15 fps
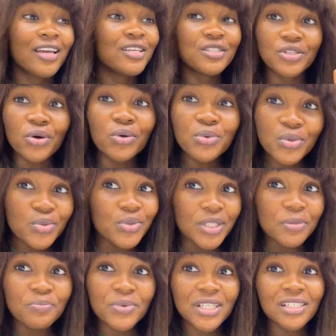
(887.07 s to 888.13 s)
you're always with
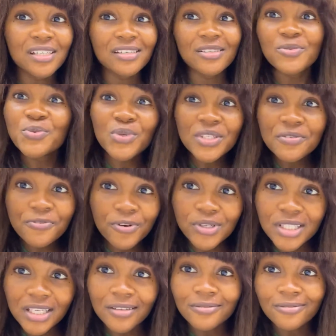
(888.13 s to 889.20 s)
the patient
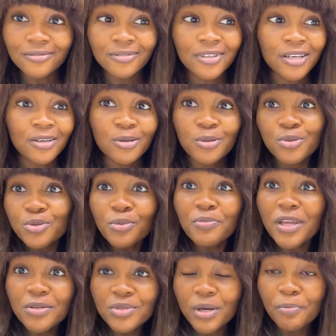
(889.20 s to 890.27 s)
24/7.
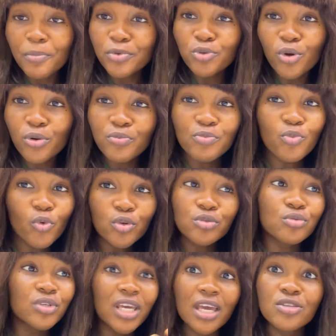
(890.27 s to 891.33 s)
sometimes you are not,
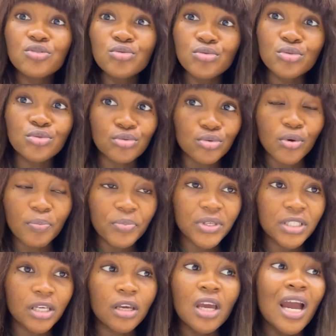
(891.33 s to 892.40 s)
once you get used to your
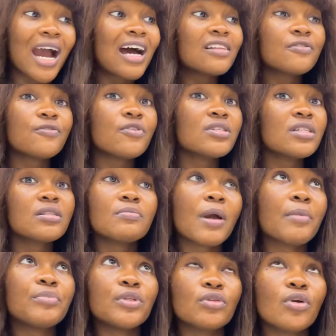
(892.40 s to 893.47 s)
patient, at first it
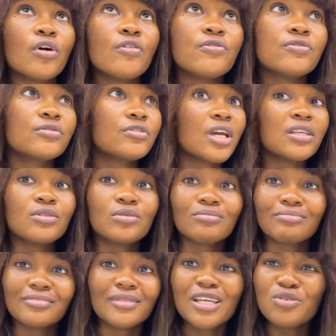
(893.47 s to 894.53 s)
might be tough trying to,
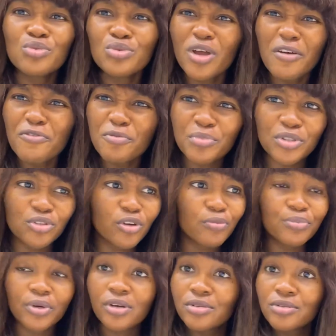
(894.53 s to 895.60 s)
it will not even be
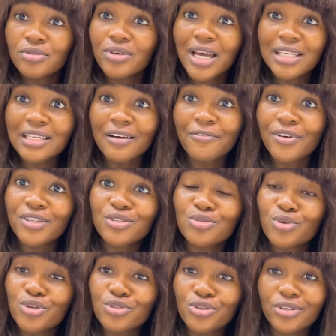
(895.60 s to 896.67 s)
tough because you guys have already
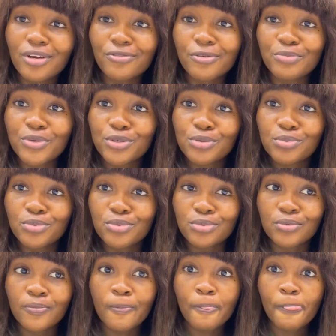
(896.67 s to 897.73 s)
know each other from the
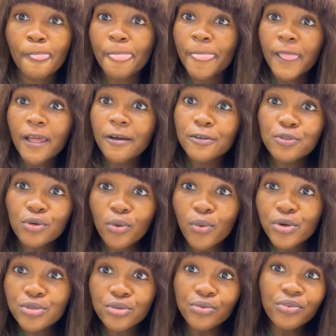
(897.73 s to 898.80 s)
hospital. So
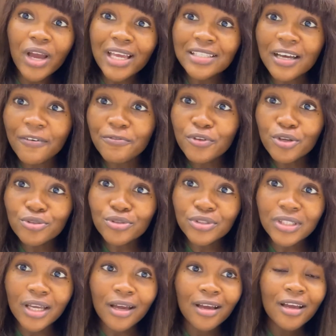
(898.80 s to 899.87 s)
once you guys have known each
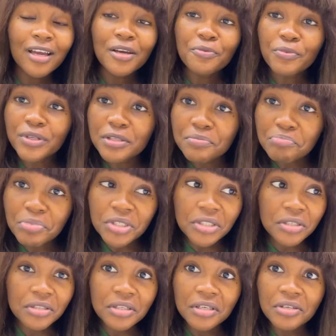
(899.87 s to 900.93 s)
other, when the
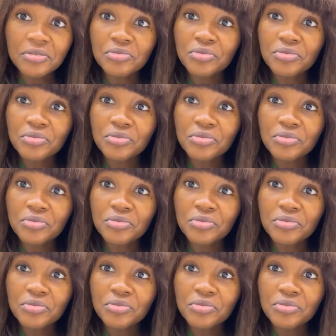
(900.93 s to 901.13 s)
patient takes your